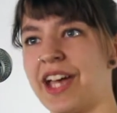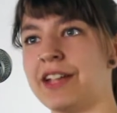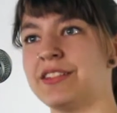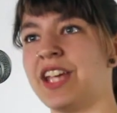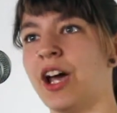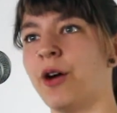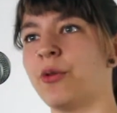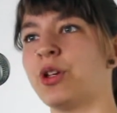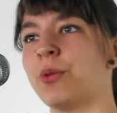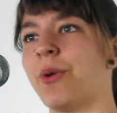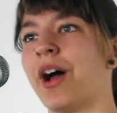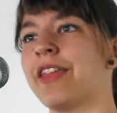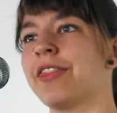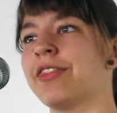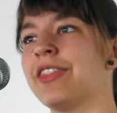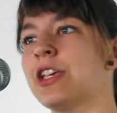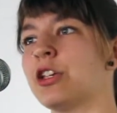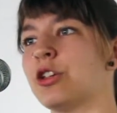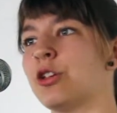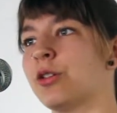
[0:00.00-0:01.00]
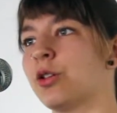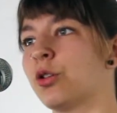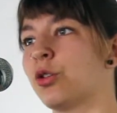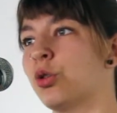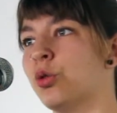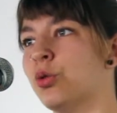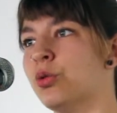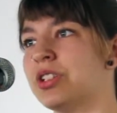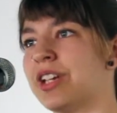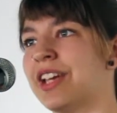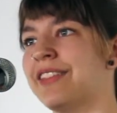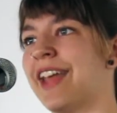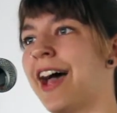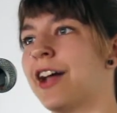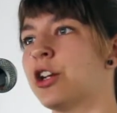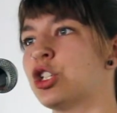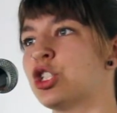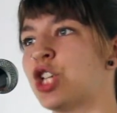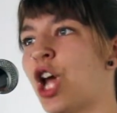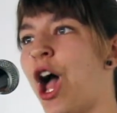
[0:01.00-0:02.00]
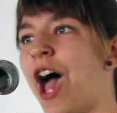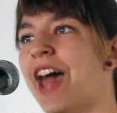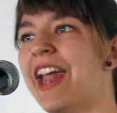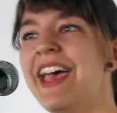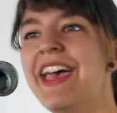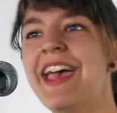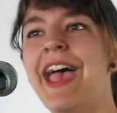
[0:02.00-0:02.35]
I tell you, I think you look good in that shirt,